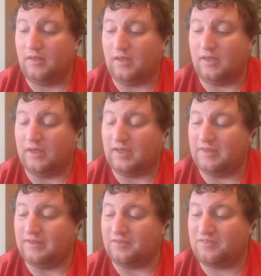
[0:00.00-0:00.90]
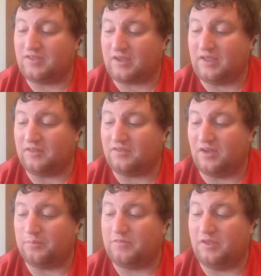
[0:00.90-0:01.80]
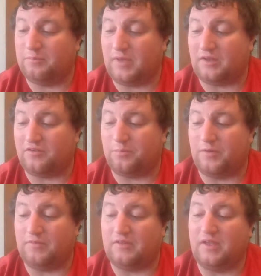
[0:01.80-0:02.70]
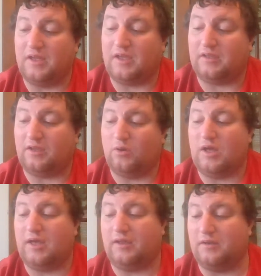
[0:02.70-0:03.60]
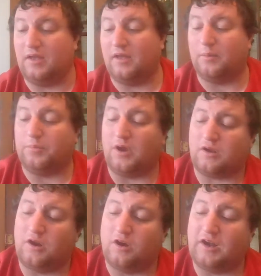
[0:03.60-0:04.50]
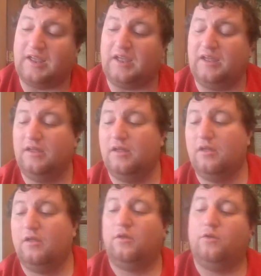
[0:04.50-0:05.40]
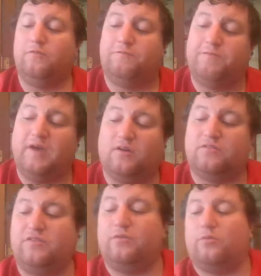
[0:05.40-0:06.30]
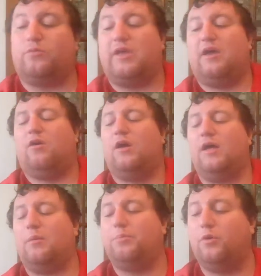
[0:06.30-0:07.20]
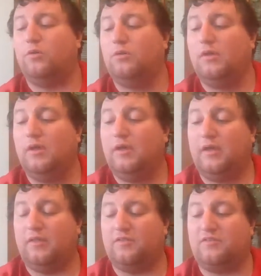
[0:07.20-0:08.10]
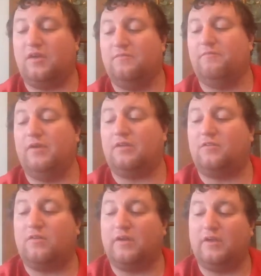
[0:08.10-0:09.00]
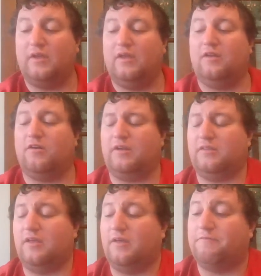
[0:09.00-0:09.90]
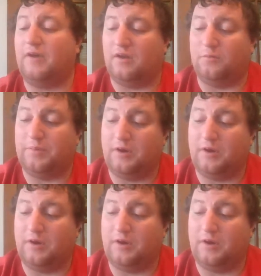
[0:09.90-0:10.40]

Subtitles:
In the second top 10 matchup of the day, you had Brock Hardy, who fell to Cale Happel in sudden victory entering the final